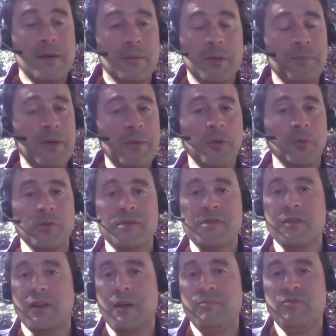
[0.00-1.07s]
But people will
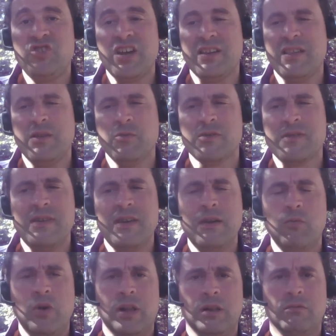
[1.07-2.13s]
still object. They will say,
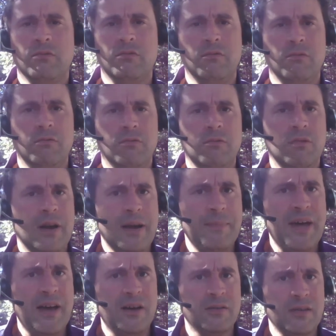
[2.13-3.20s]
well, what
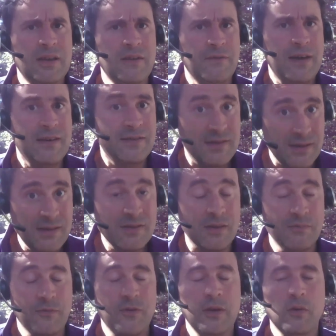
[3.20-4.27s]
about if I say
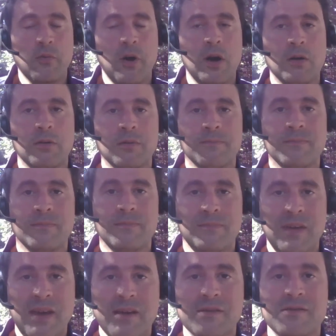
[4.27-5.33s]
something wrong?
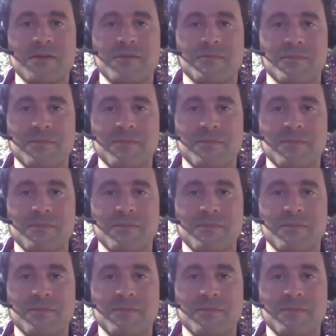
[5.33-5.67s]
Yes.